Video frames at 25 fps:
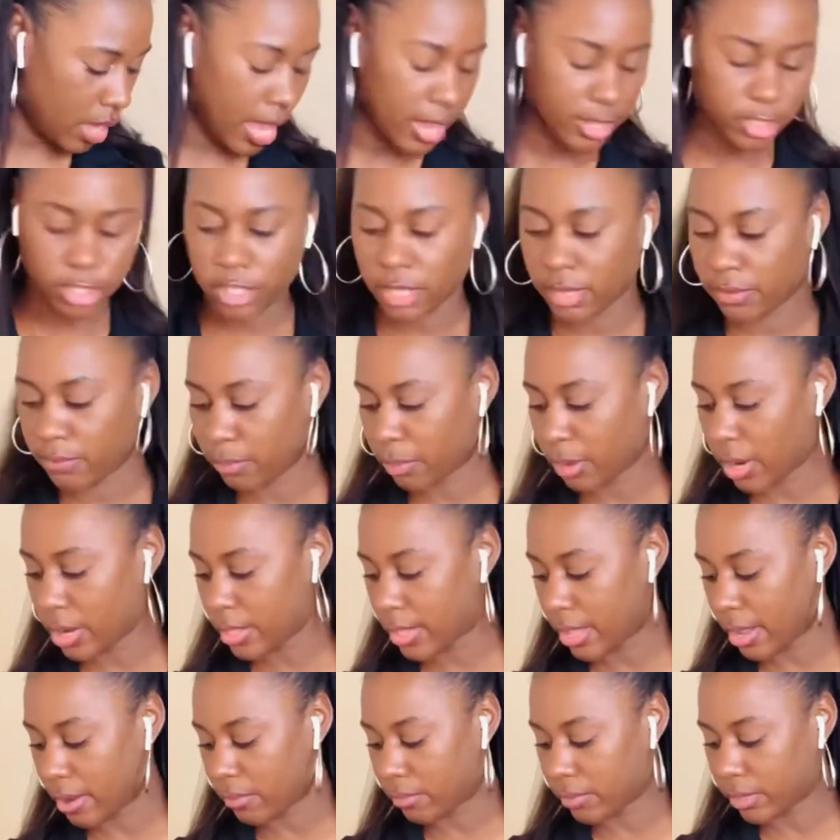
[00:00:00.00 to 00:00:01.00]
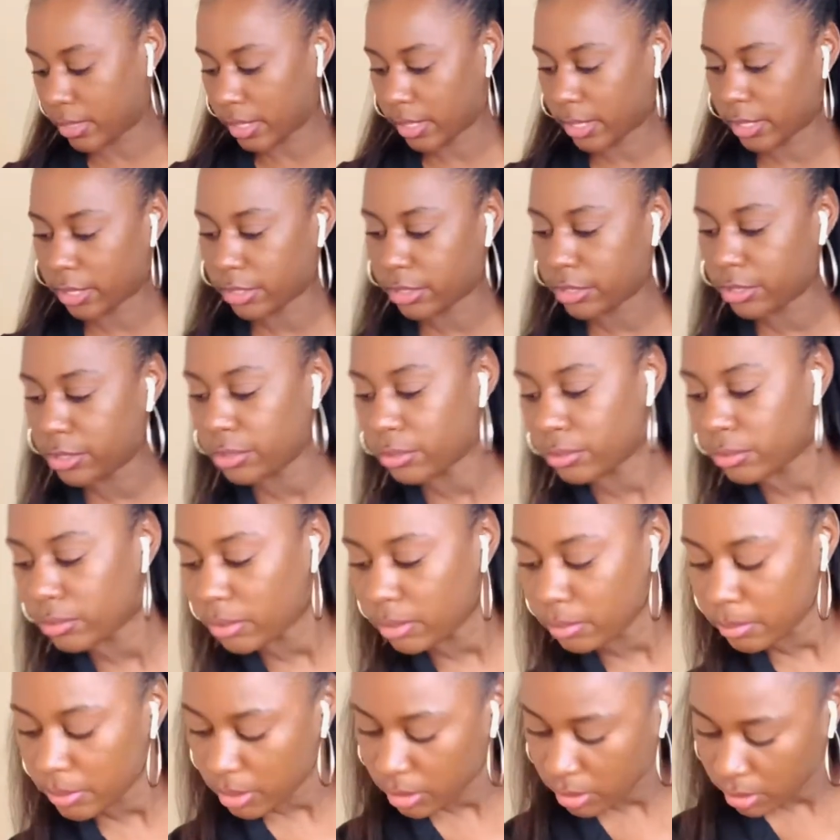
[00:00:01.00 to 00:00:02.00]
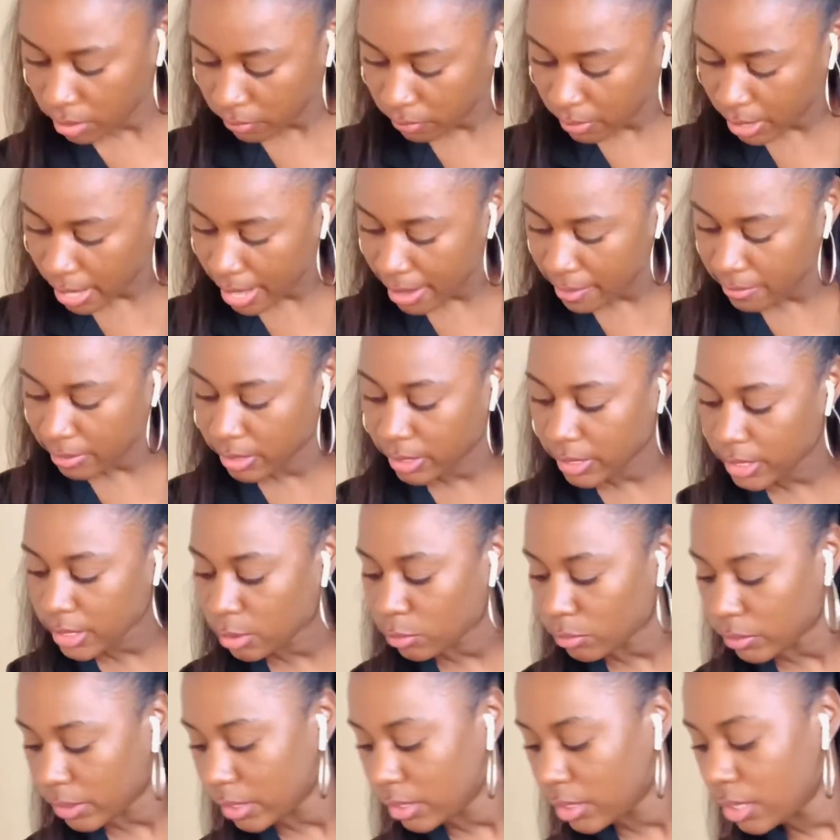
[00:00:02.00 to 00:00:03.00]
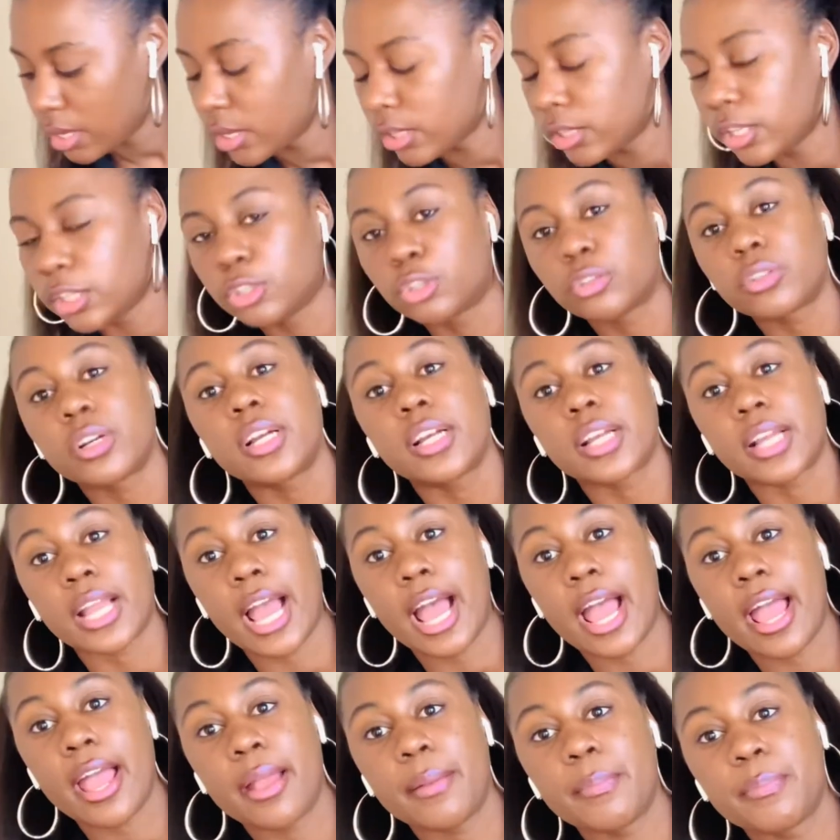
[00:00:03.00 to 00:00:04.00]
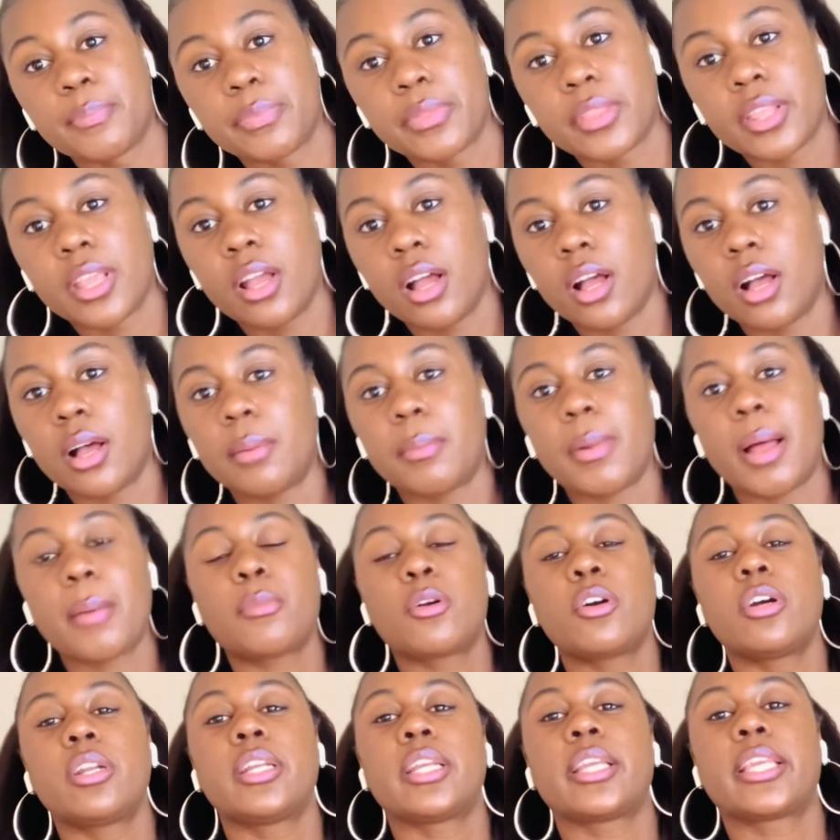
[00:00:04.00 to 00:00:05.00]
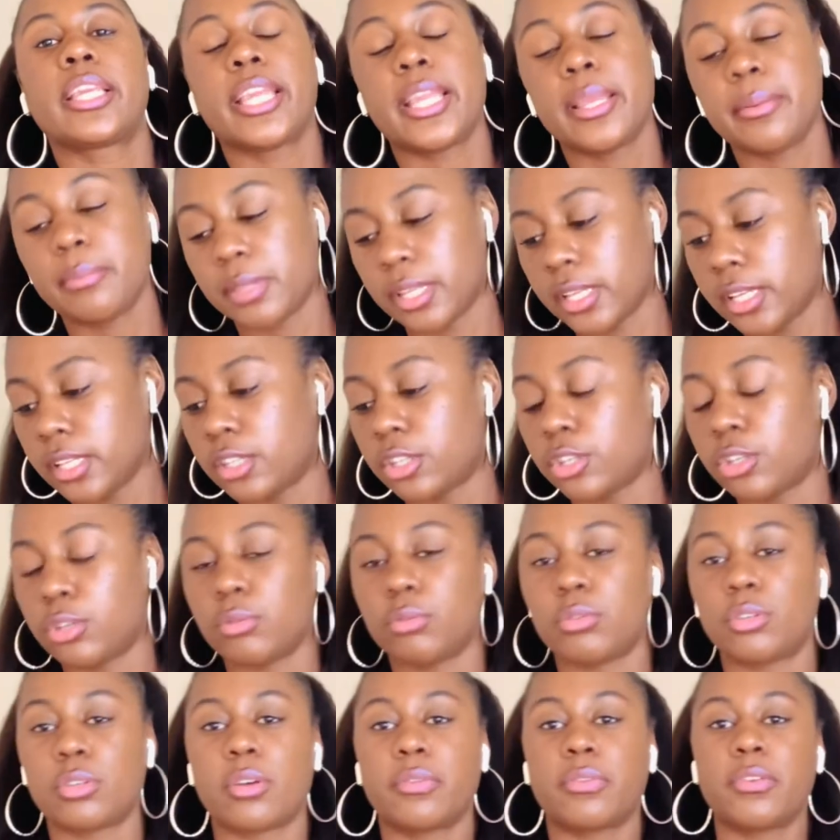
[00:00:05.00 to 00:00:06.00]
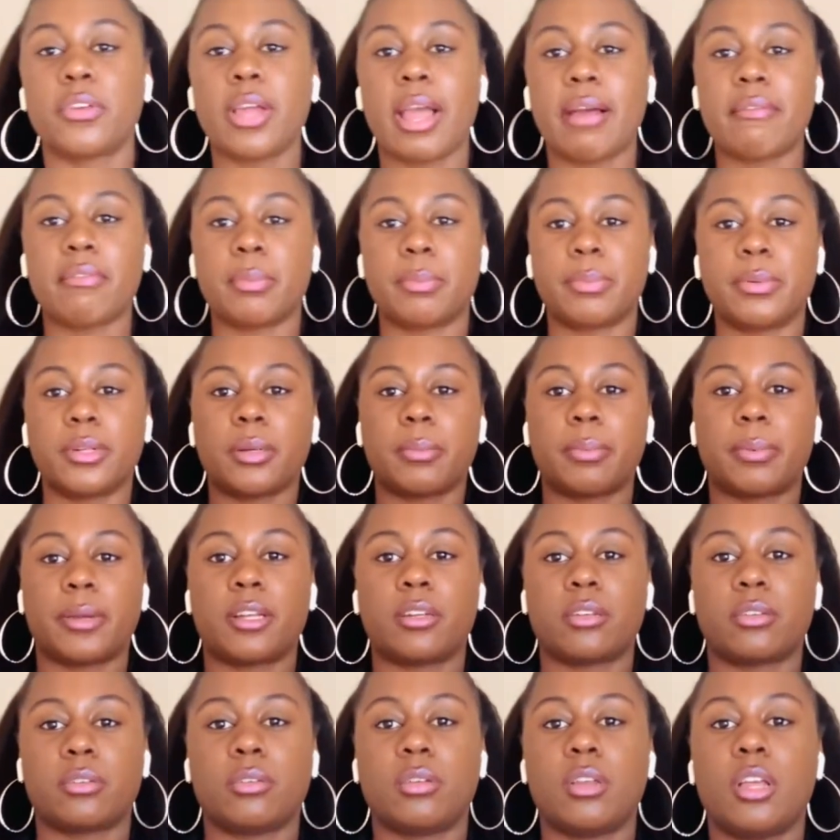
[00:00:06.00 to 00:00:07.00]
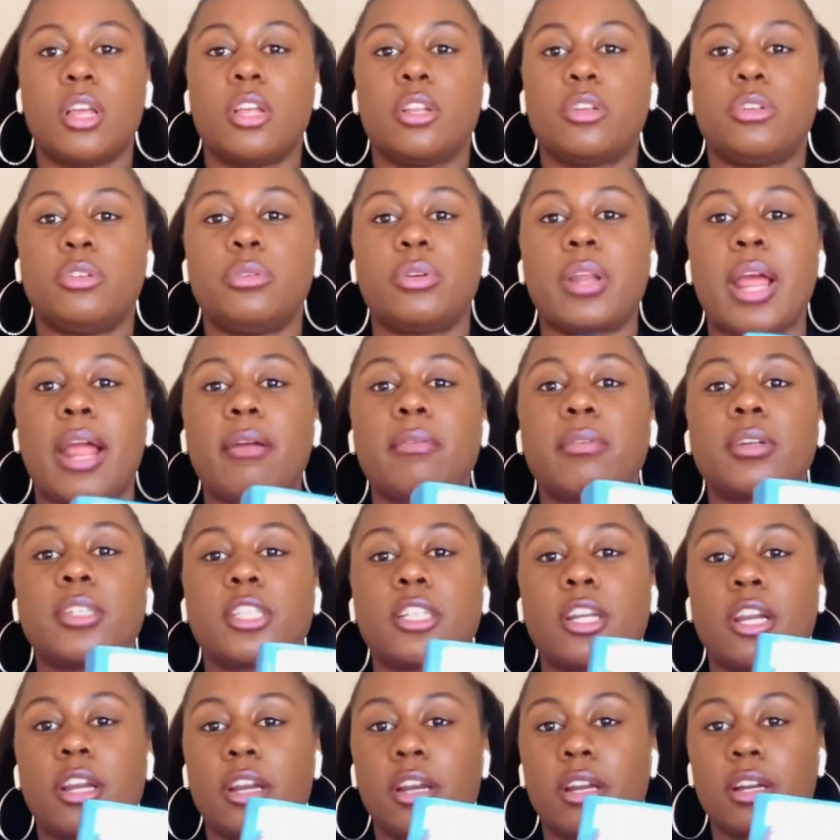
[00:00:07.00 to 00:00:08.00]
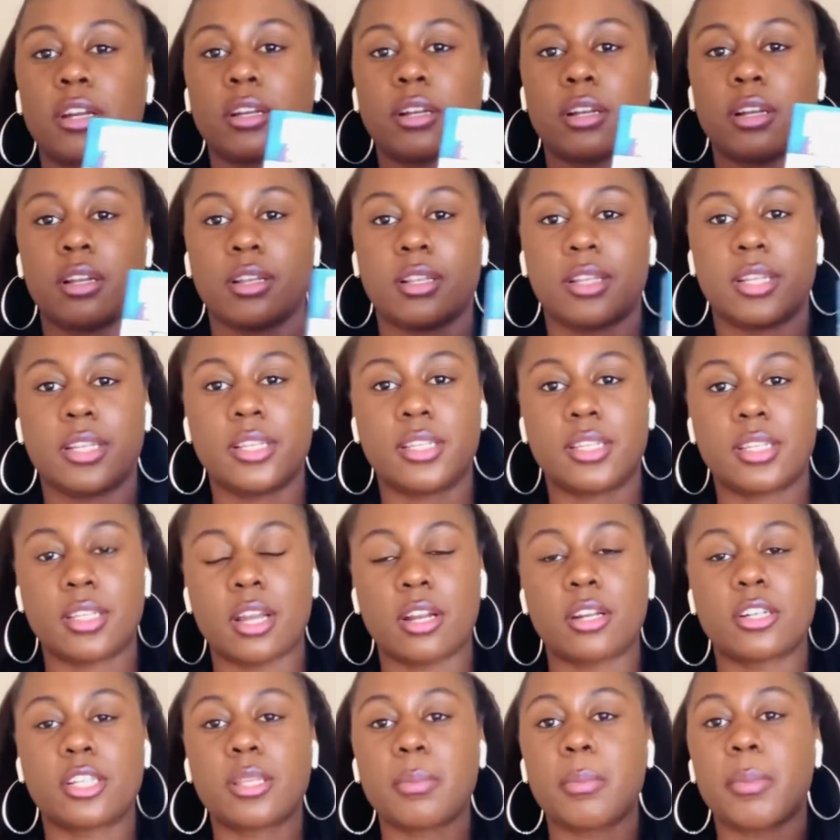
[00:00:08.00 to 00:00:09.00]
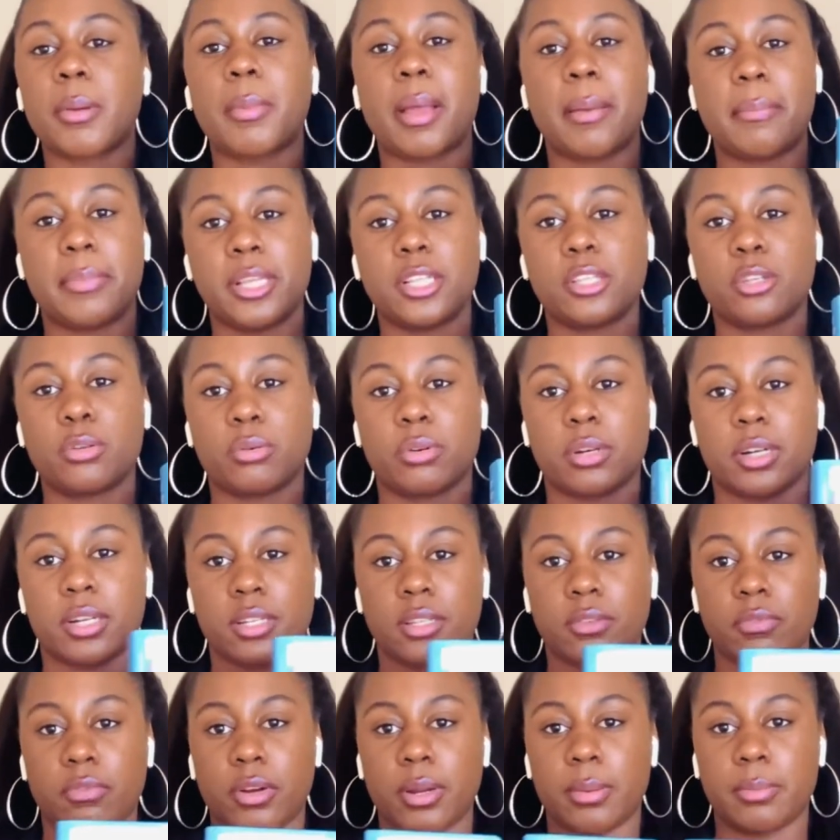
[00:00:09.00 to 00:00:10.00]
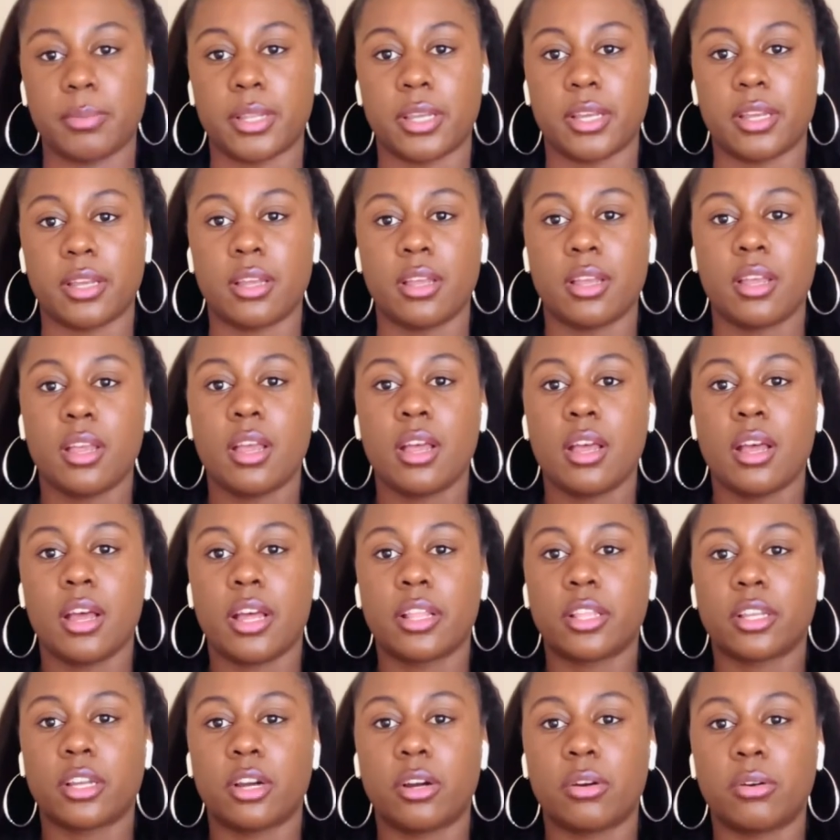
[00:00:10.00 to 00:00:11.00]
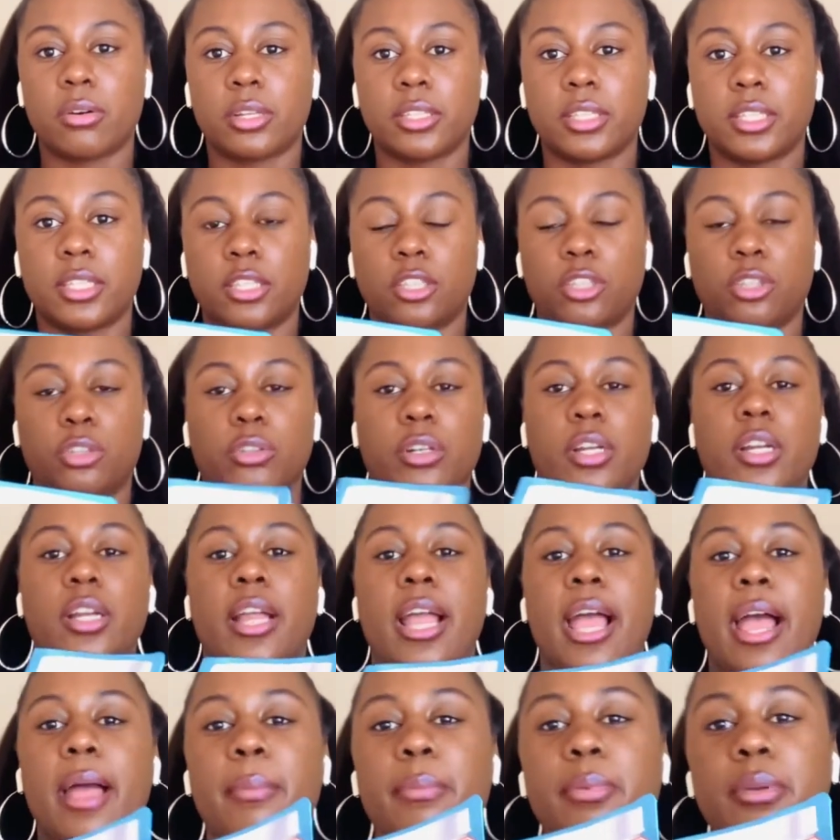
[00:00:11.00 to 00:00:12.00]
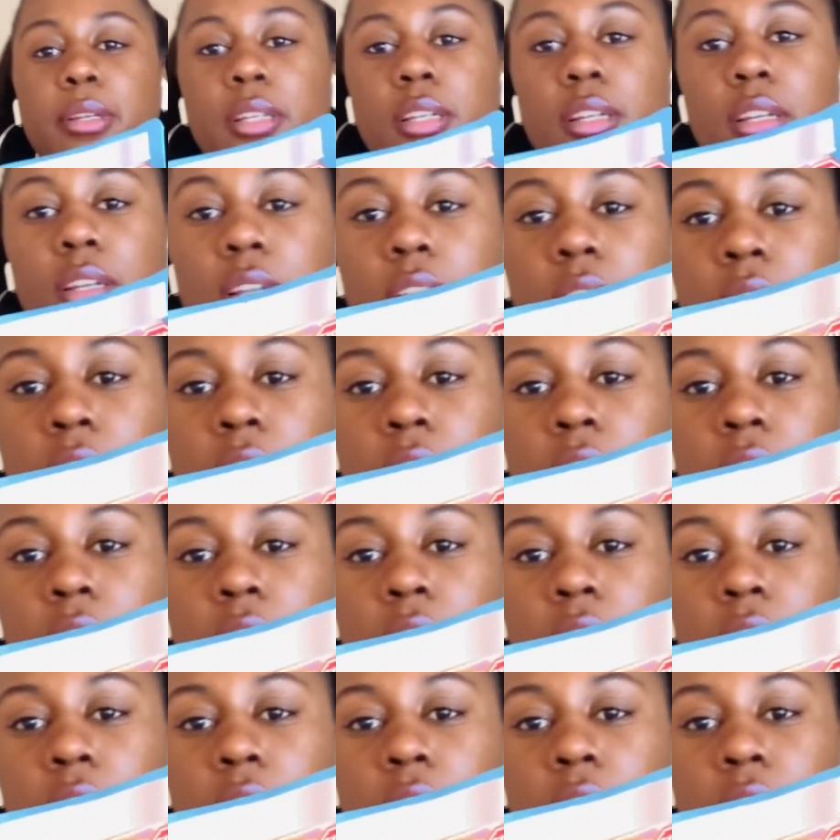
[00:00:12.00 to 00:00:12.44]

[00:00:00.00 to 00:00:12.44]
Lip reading: I should have brought that one in here too. Let me see if I have it. This one, the drug guide. I'm going to keep these two. So if you have a book bundle, do not return. These are some of my mentors from the other cohorts. This drug guide book.